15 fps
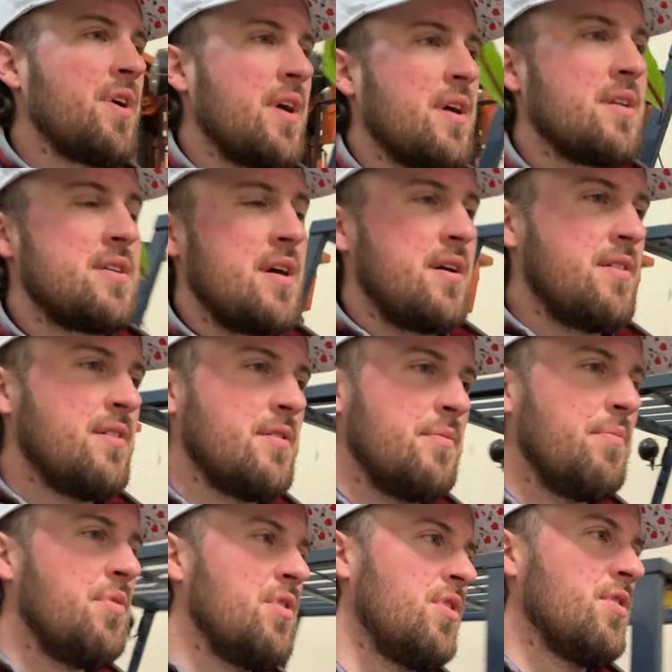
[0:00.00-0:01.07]
thing I tell
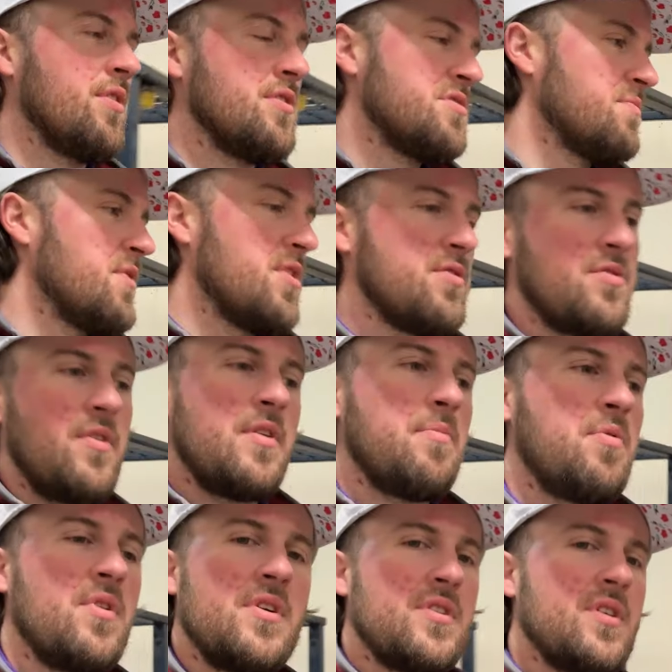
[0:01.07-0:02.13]
employees, we don't do any
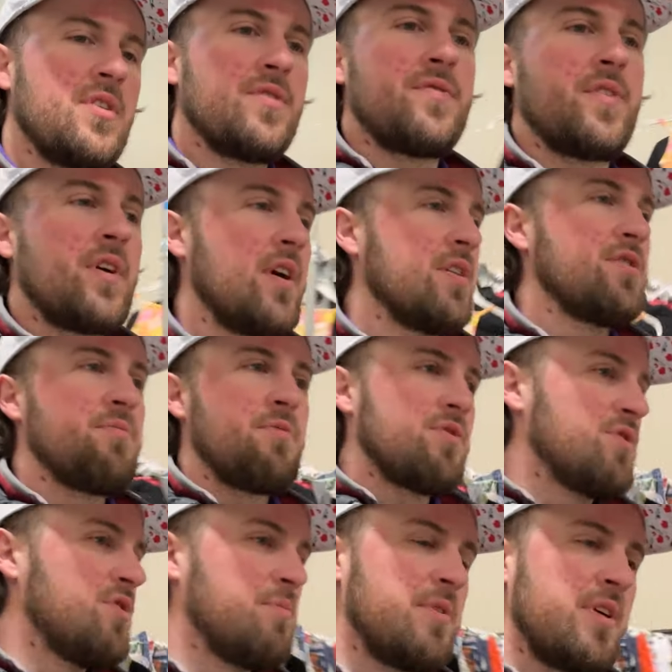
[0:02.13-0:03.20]
pre-sales for
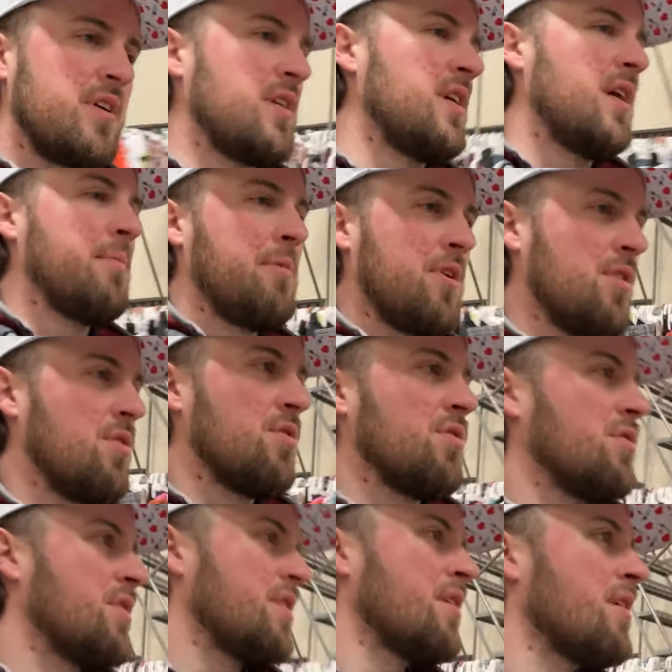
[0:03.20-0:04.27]
customers. Nobody can come in
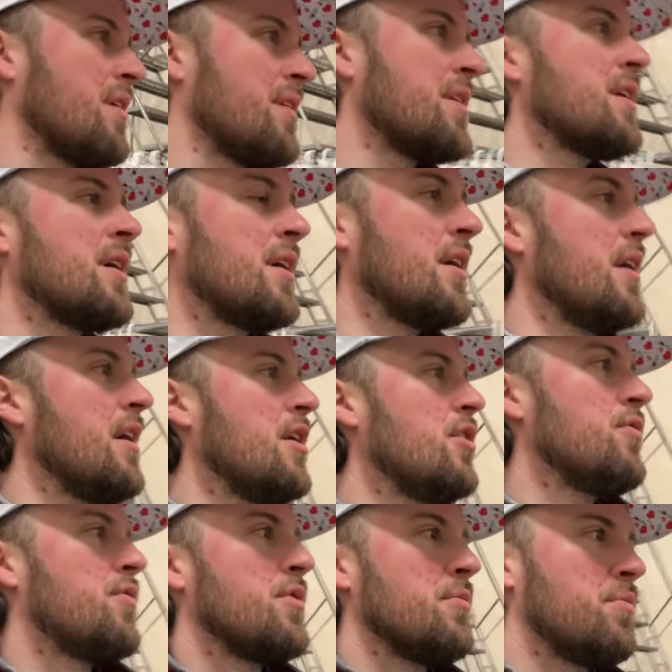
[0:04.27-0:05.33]
early or anything.
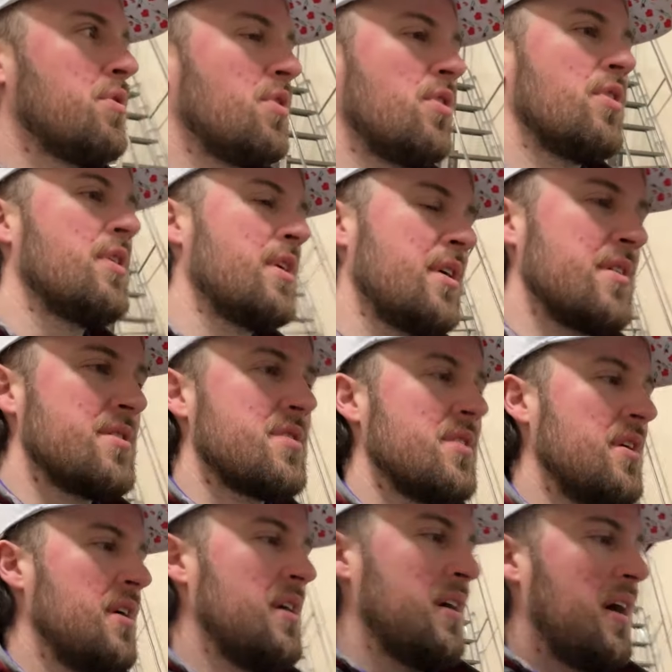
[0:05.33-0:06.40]
For employees,
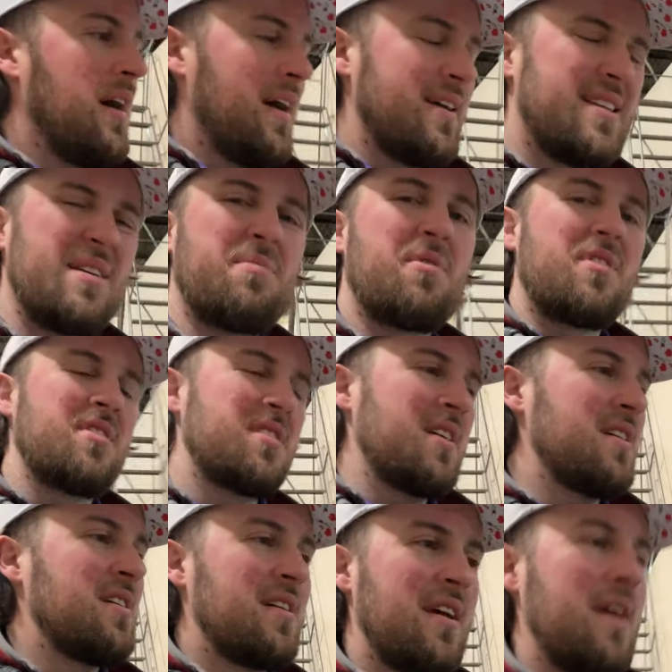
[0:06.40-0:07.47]
I typically
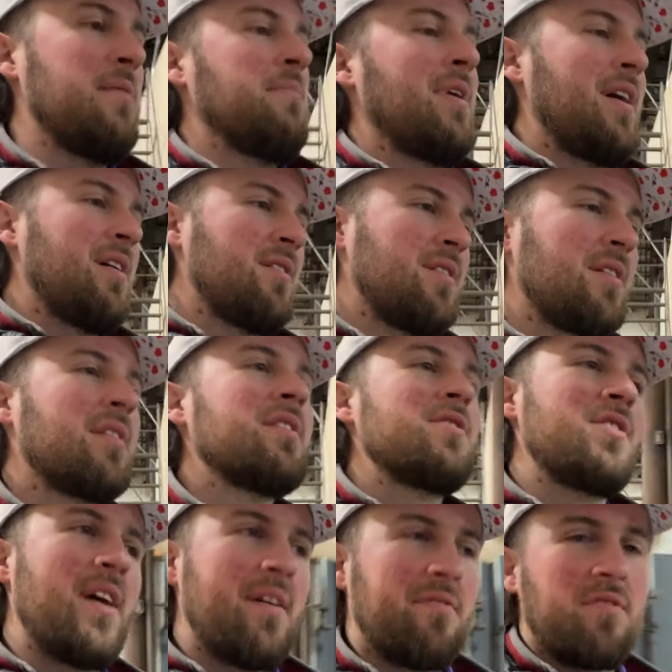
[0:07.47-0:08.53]
say you can't buy anything
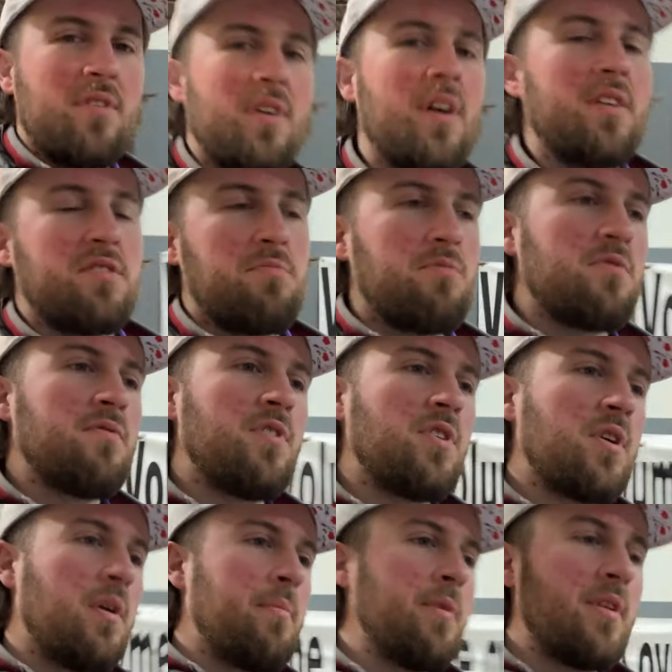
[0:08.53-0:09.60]
until after the customers have
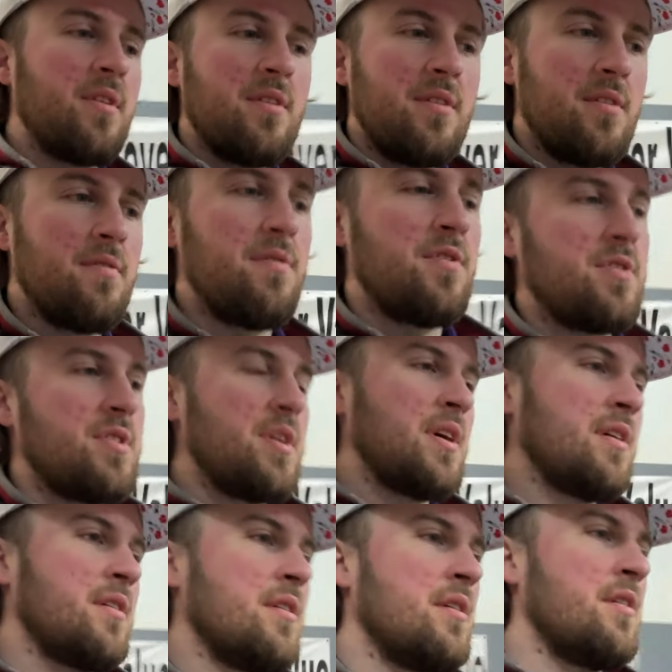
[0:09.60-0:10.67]
all come in the first
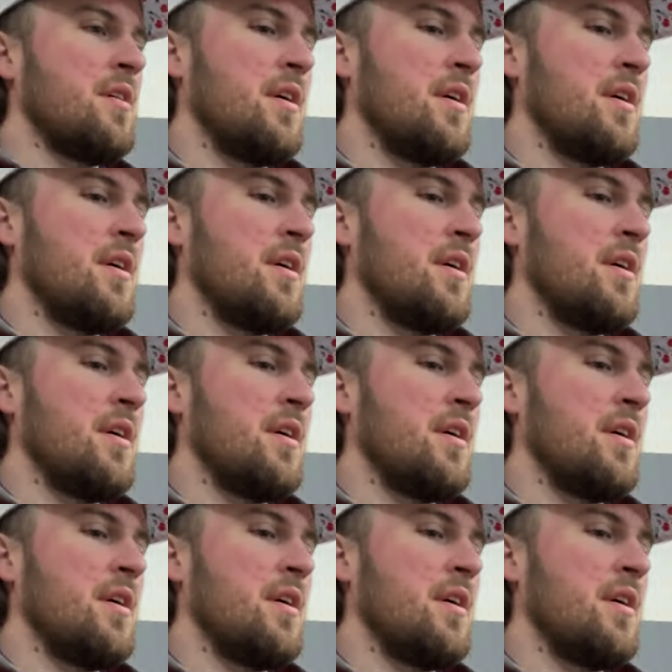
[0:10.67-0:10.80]
day,